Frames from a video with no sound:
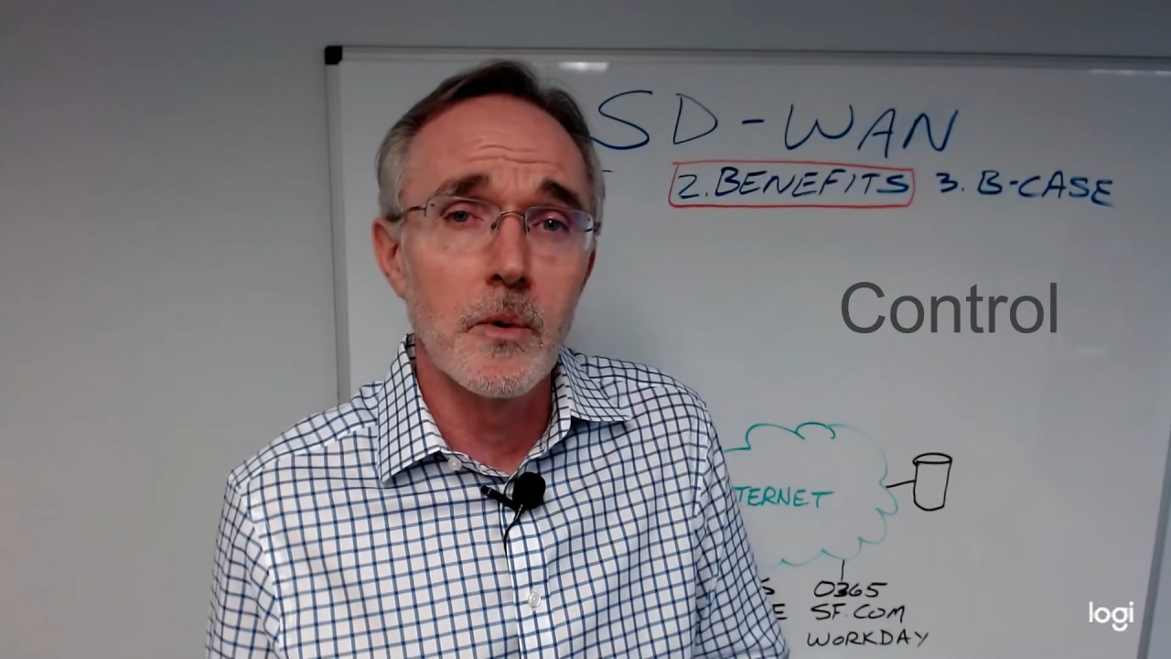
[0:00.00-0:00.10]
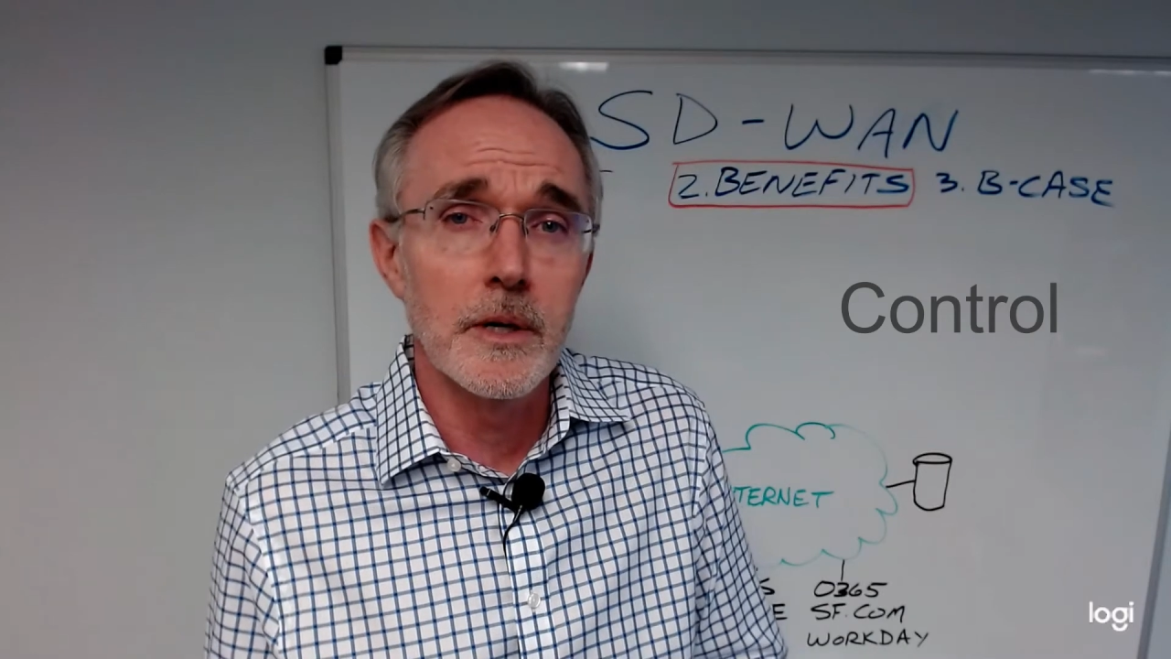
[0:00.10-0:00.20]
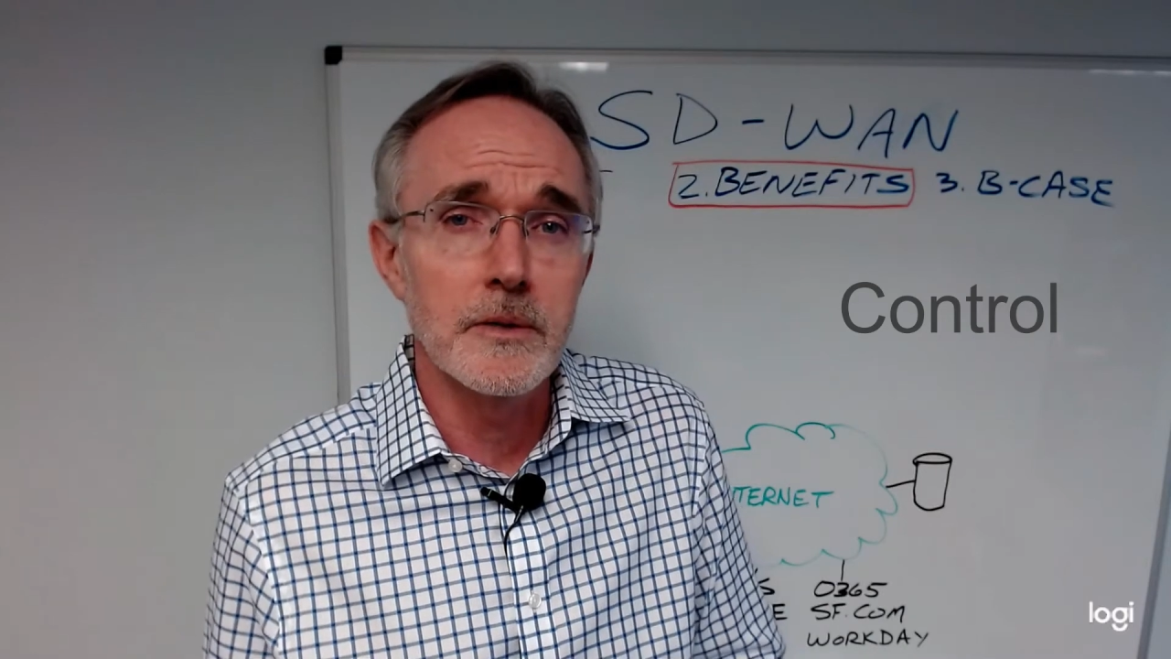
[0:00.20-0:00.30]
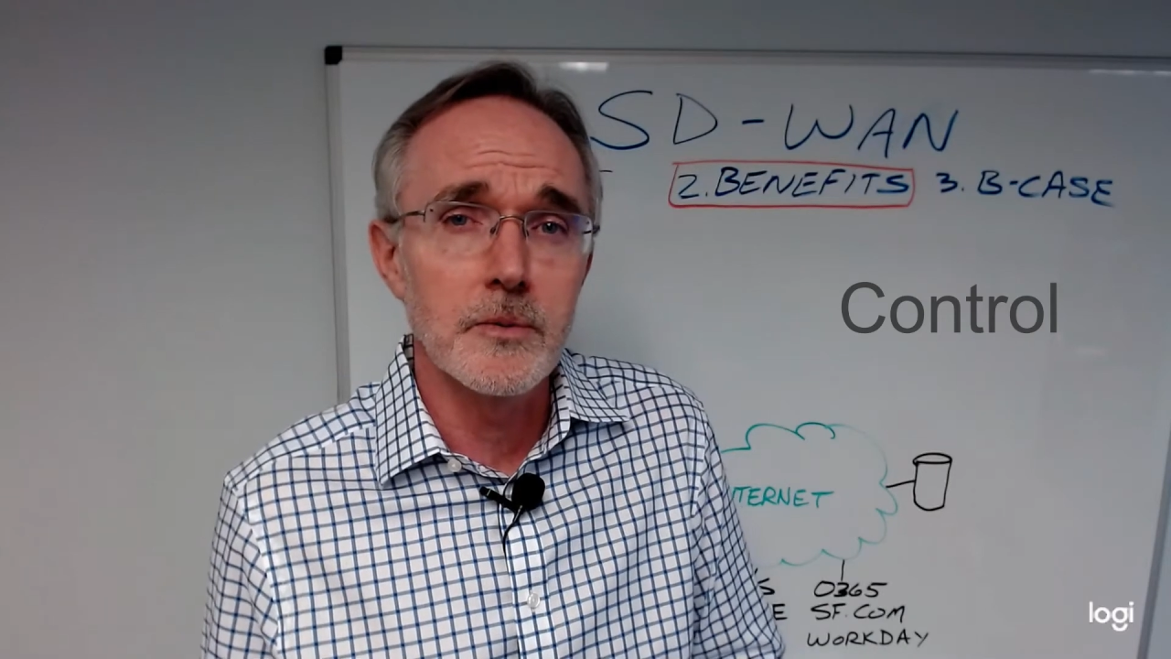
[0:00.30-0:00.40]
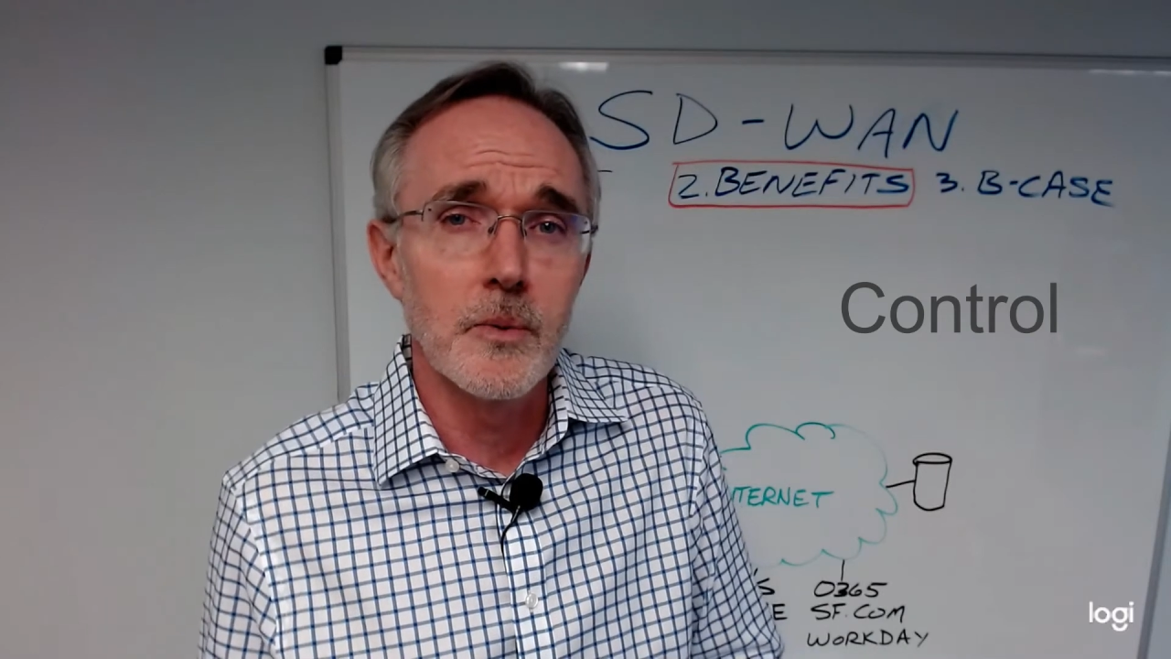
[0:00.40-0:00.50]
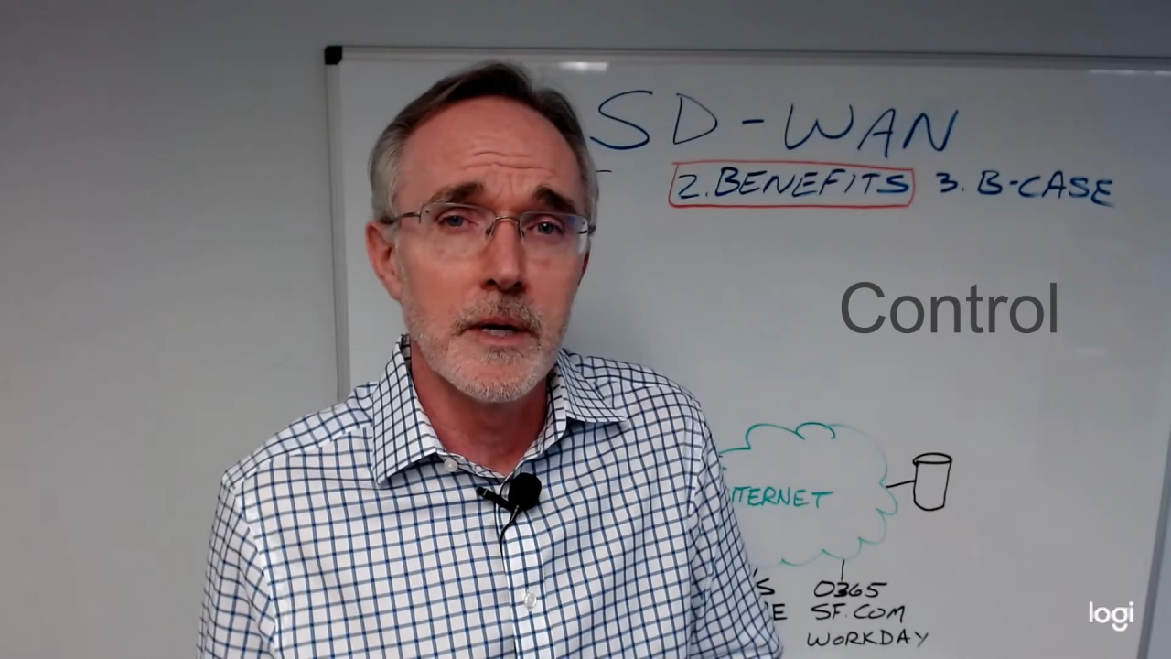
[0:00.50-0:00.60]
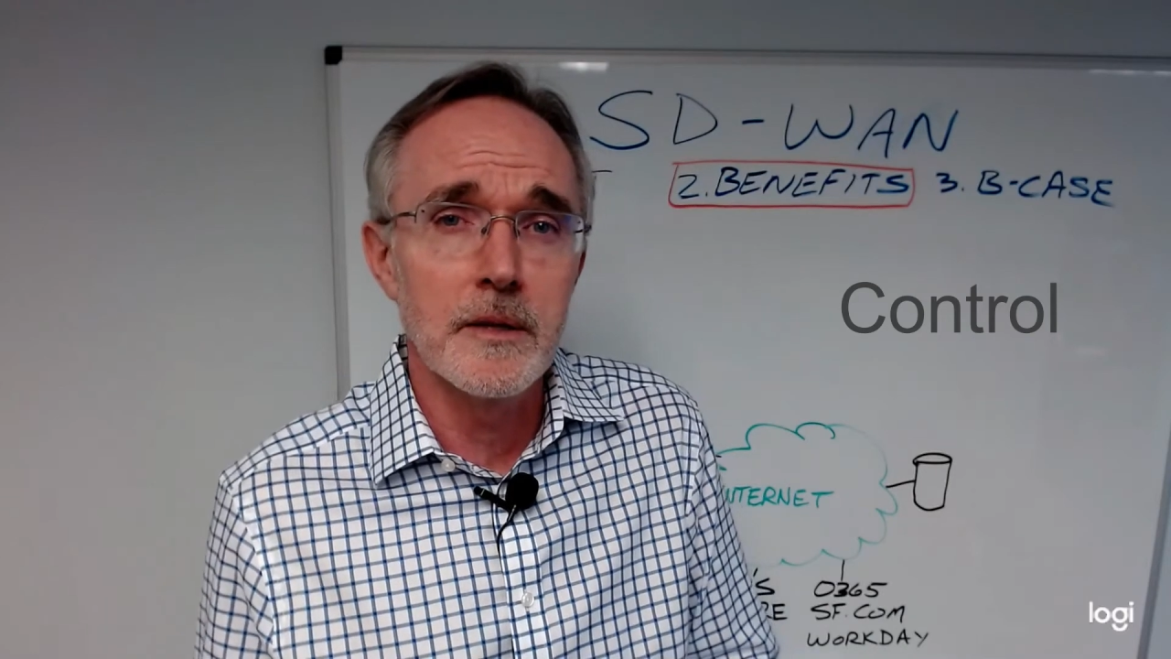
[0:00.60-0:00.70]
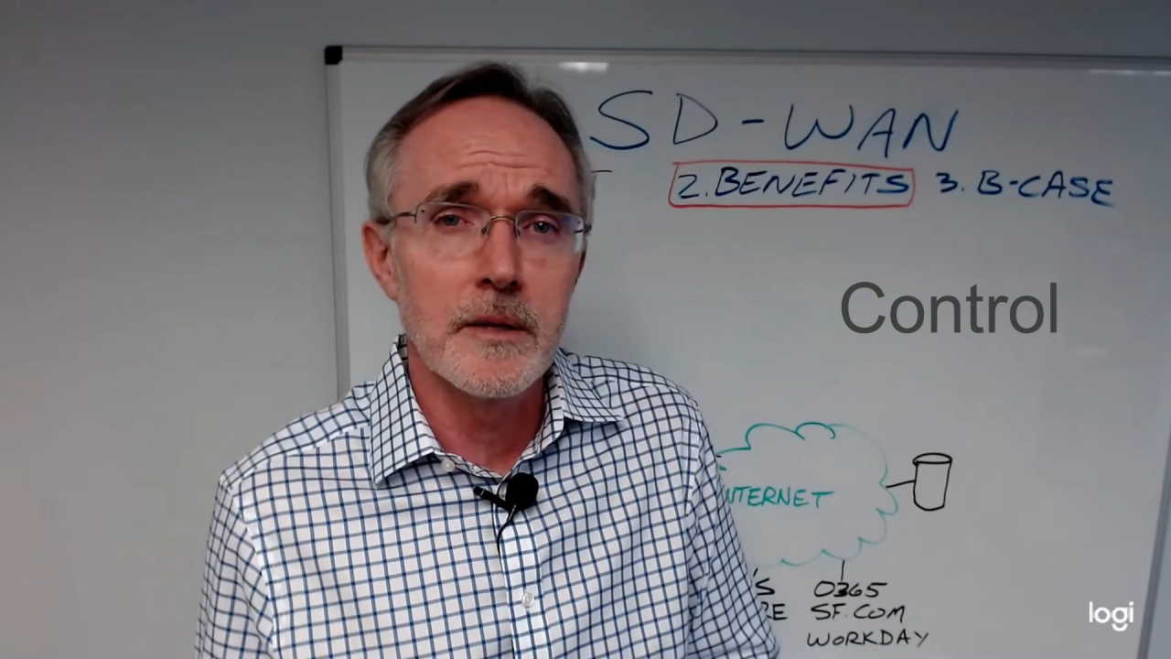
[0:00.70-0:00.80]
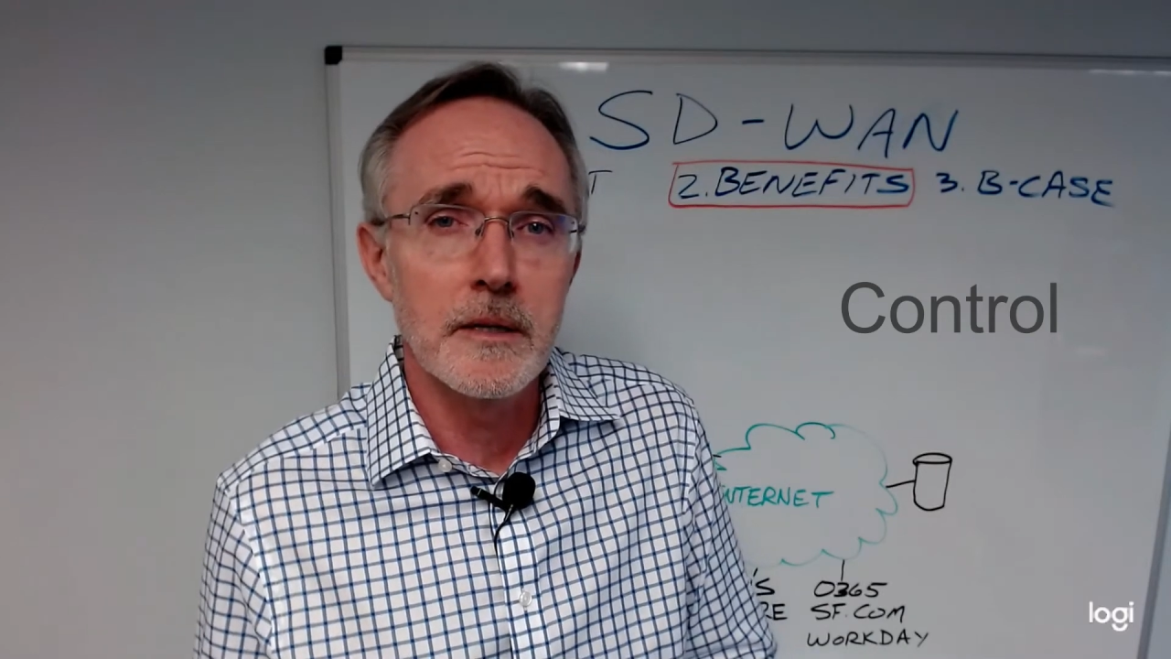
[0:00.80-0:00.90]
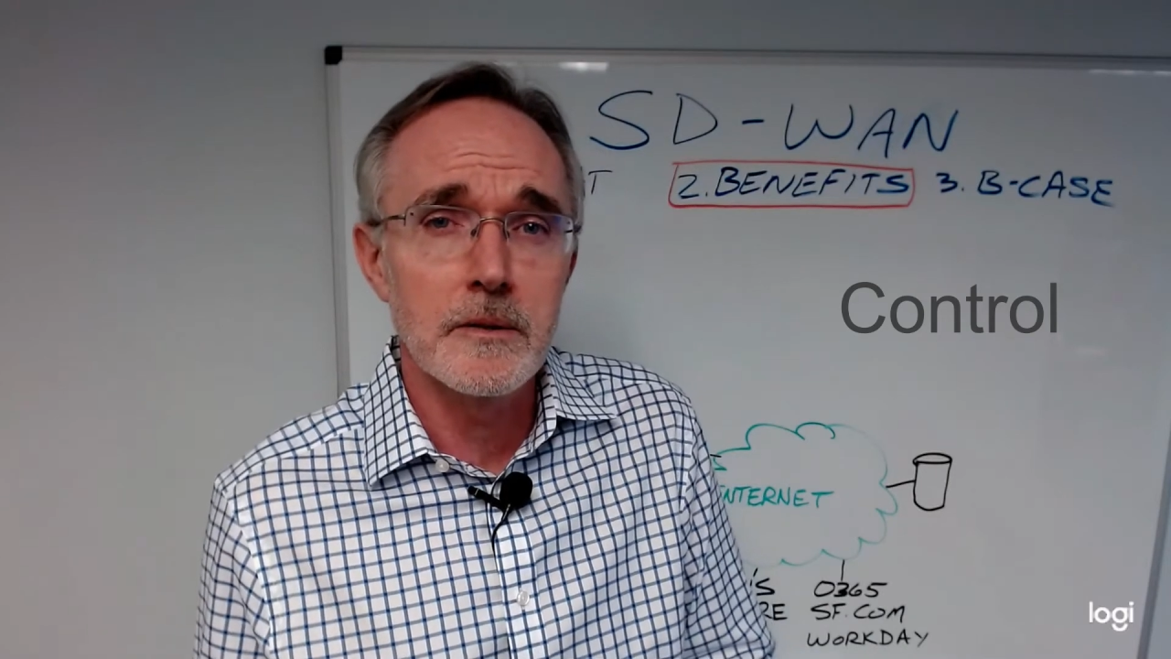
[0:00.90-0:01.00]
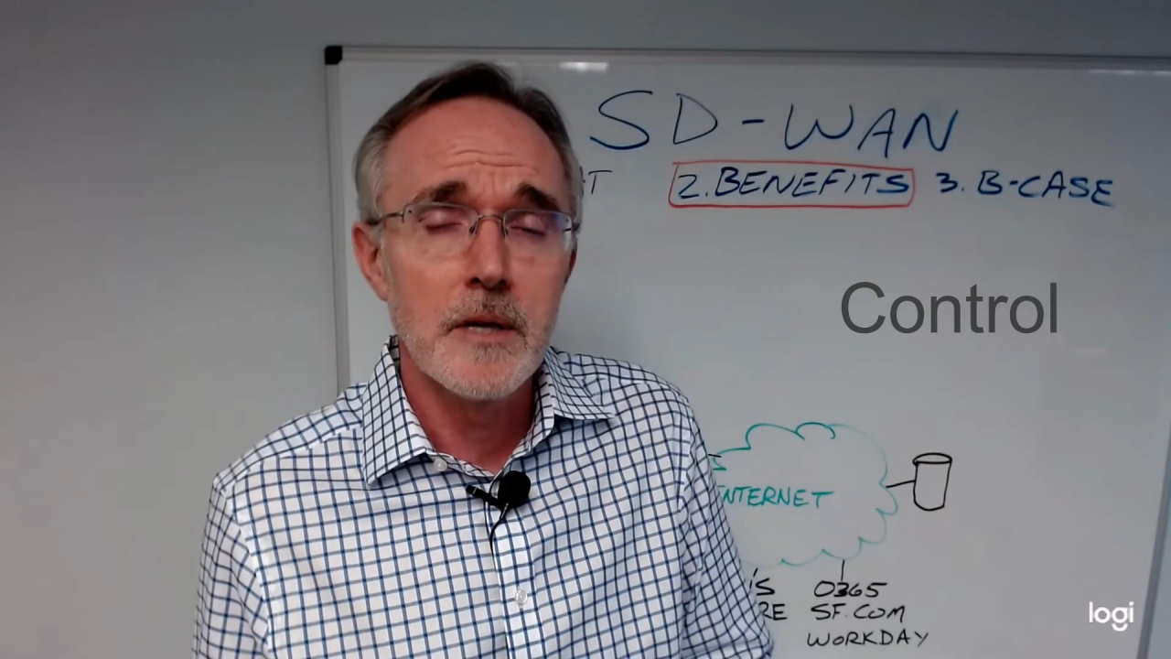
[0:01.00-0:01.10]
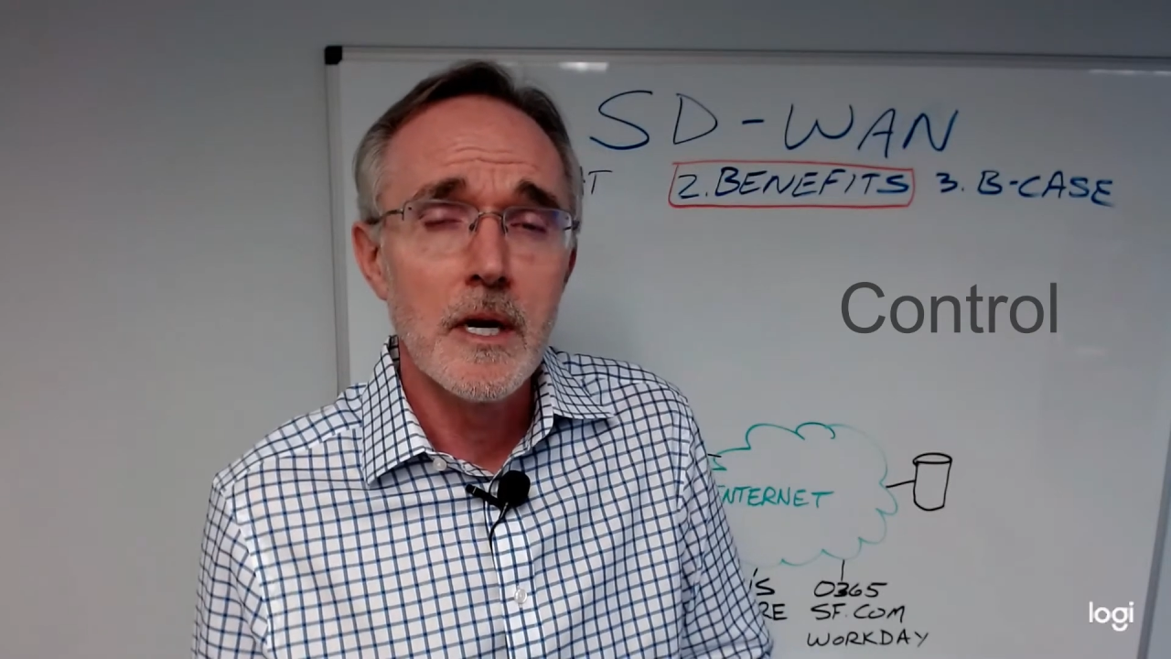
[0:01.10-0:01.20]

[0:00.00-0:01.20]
when things